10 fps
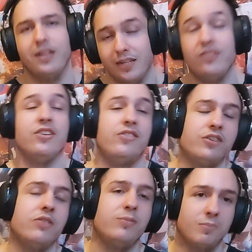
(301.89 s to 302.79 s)
And I think she
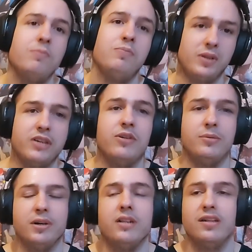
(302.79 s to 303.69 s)
does pretty
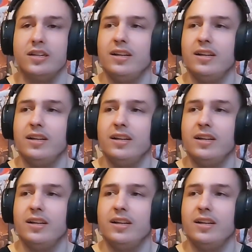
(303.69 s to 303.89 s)
incredibly well.